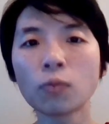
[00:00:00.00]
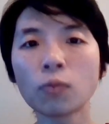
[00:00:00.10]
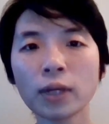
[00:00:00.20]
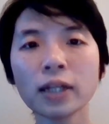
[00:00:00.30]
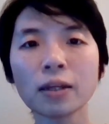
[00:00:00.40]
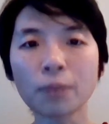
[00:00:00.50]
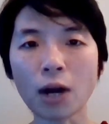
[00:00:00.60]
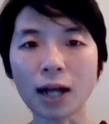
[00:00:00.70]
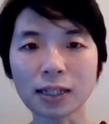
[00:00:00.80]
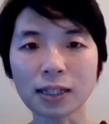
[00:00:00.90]
reading
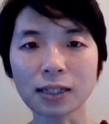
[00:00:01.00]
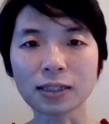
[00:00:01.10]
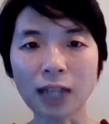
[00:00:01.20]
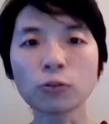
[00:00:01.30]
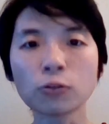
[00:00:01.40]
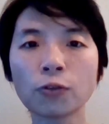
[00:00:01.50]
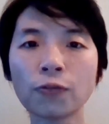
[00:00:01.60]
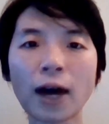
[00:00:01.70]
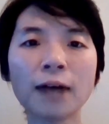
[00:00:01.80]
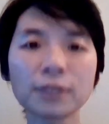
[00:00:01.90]
process down to
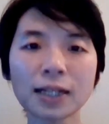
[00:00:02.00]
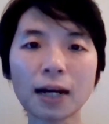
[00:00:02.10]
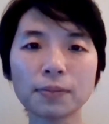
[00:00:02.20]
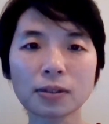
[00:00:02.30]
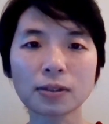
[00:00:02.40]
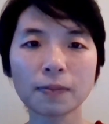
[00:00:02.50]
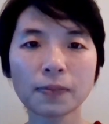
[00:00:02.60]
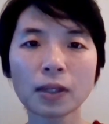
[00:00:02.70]
five steps.